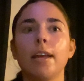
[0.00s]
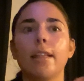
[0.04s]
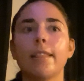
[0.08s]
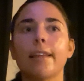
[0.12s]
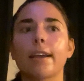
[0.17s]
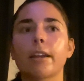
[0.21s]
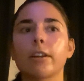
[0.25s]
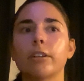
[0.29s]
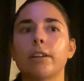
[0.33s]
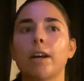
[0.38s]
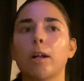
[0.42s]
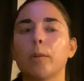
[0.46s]
that
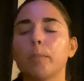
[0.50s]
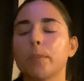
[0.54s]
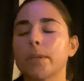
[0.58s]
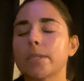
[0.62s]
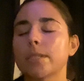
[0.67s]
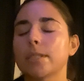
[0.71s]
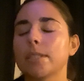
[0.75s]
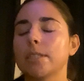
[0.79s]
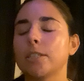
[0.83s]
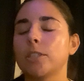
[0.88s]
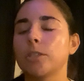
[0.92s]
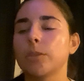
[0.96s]
could help us
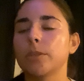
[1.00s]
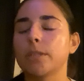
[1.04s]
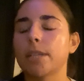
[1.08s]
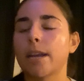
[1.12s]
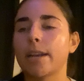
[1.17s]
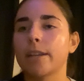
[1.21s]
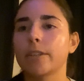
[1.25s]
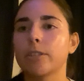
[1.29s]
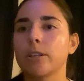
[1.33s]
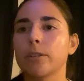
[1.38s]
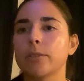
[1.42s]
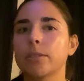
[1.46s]
lead to a
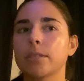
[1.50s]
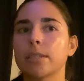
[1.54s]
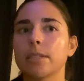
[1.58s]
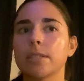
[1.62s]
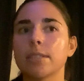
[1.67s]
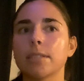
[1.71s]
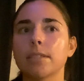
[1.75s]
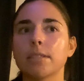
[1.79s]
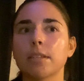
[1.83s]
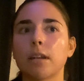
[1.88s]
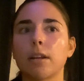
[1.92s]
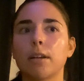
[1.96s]

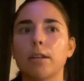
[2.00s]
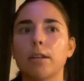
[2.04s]
diagnosis.